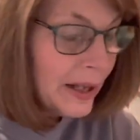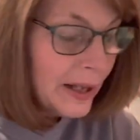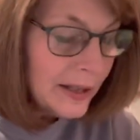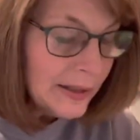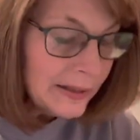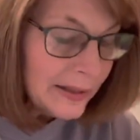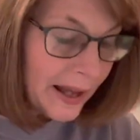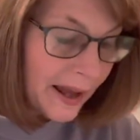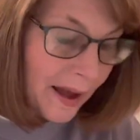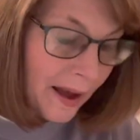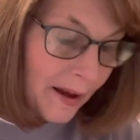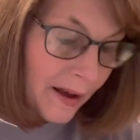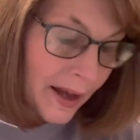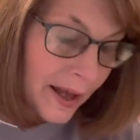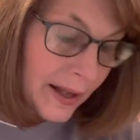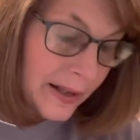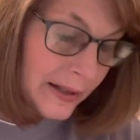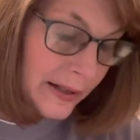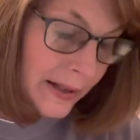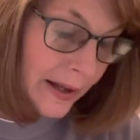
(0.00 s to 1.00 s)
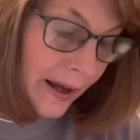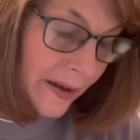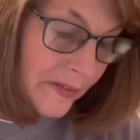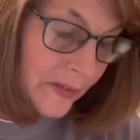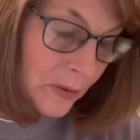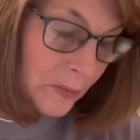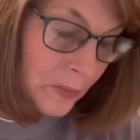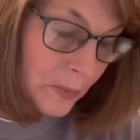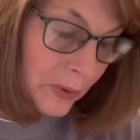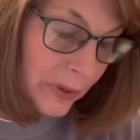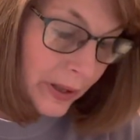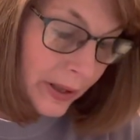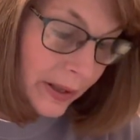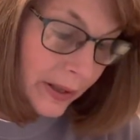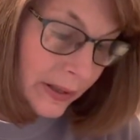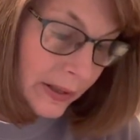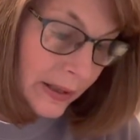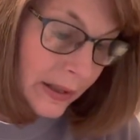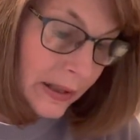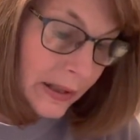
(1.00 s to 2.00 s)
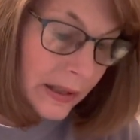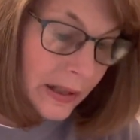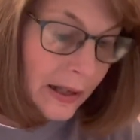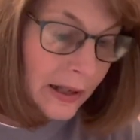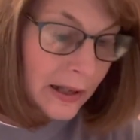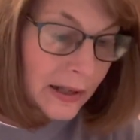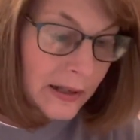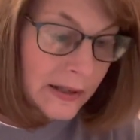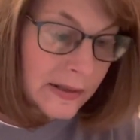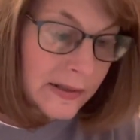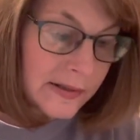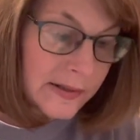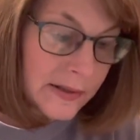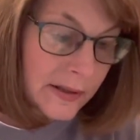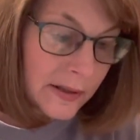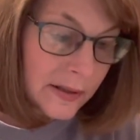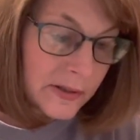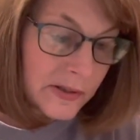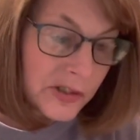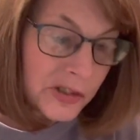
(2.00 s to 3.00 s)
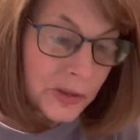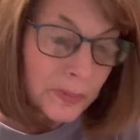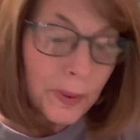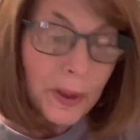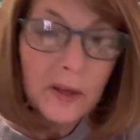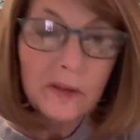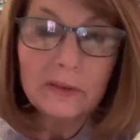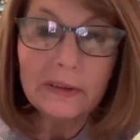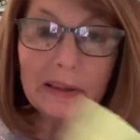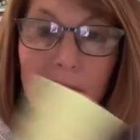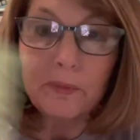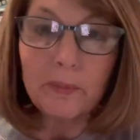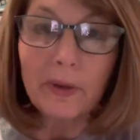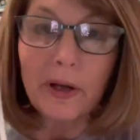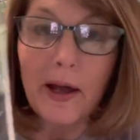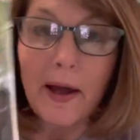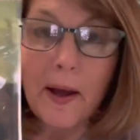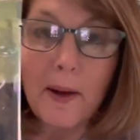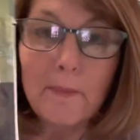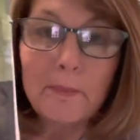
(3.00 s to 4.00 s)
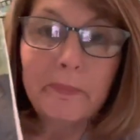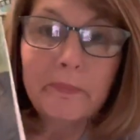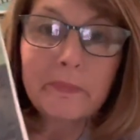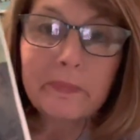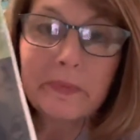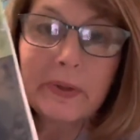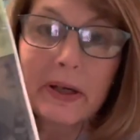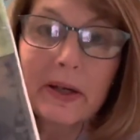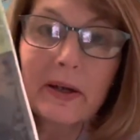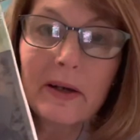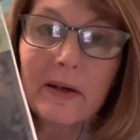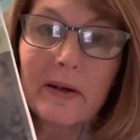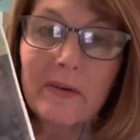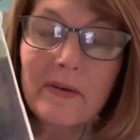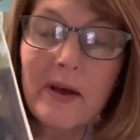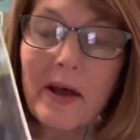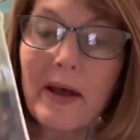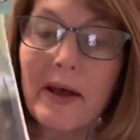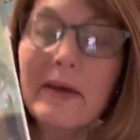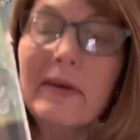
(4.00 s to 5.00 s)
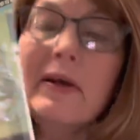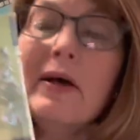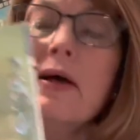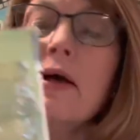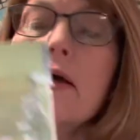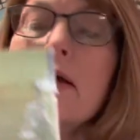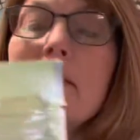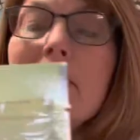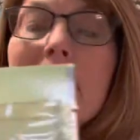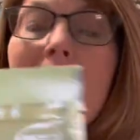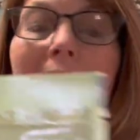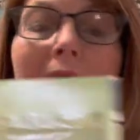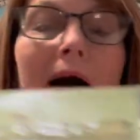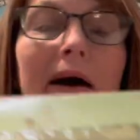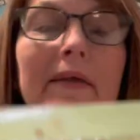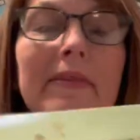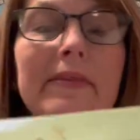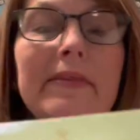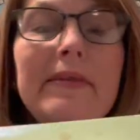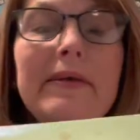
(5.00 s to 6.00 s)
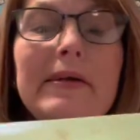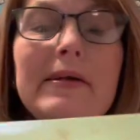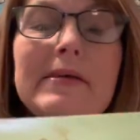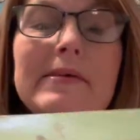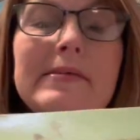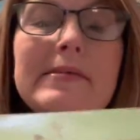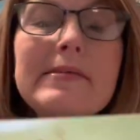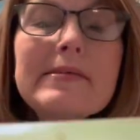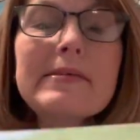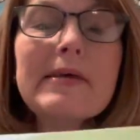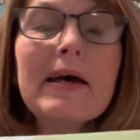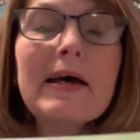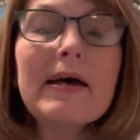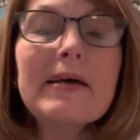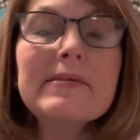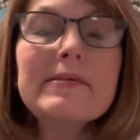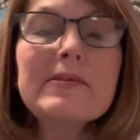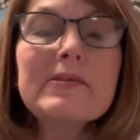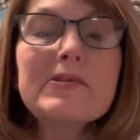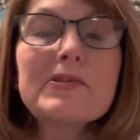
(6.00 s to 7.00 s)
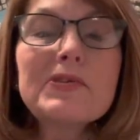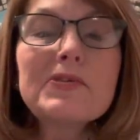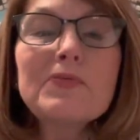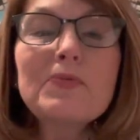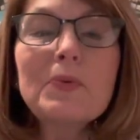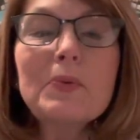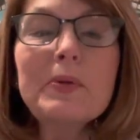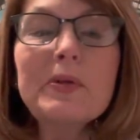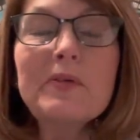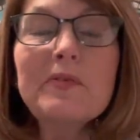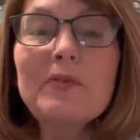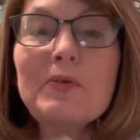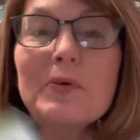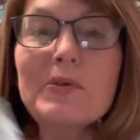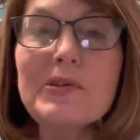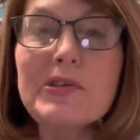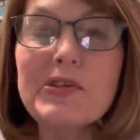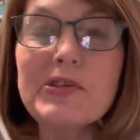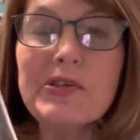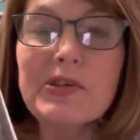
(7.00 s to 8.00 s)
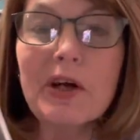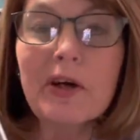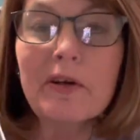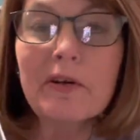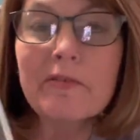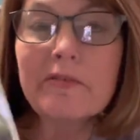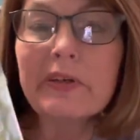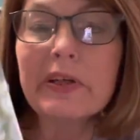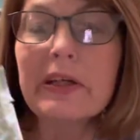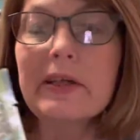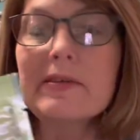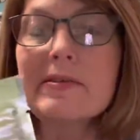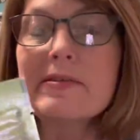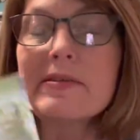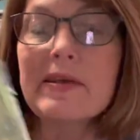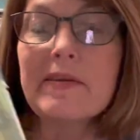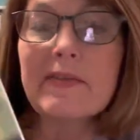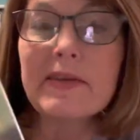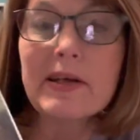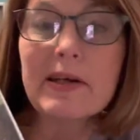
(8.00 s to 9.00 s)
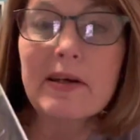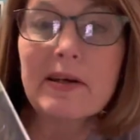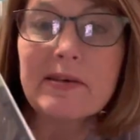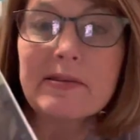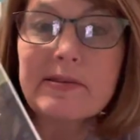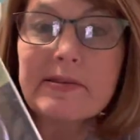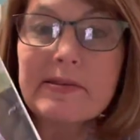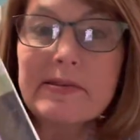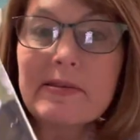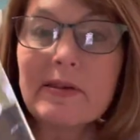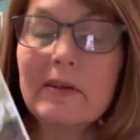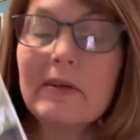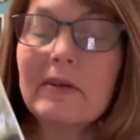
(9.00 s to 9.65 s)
Now, another one is Chipotle rub. Okay. Now, this says there's 44 servings in this.